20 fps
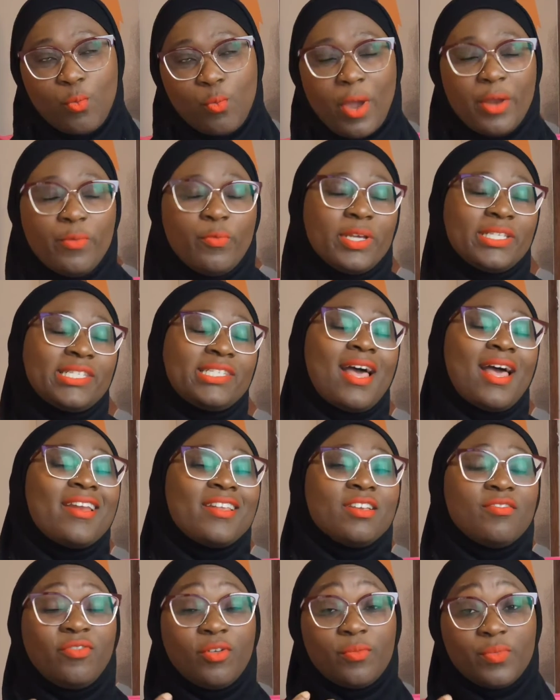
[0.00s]
when we're
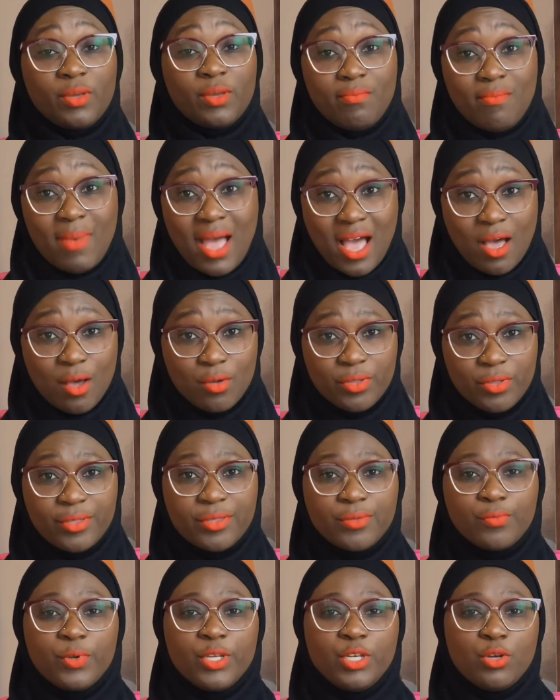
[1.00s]
starting from the
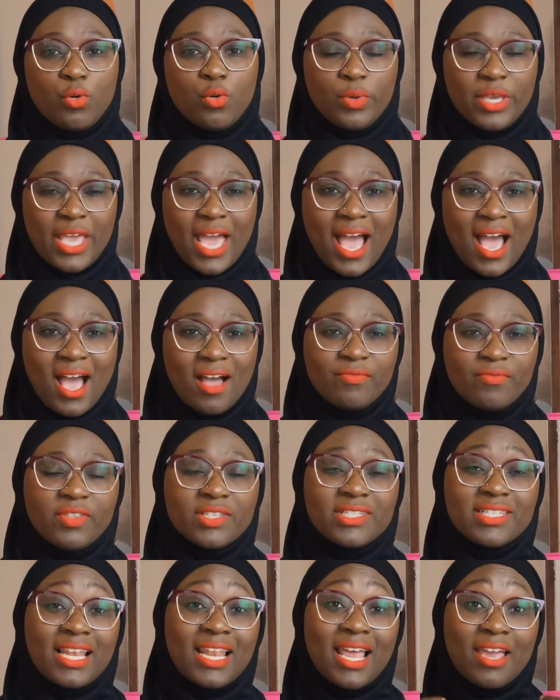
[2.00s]
mouth, we know we
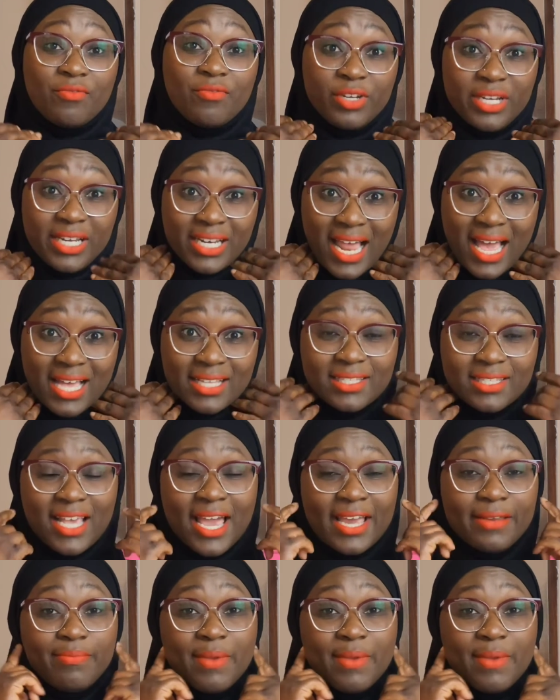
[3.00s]
have the salivary glands.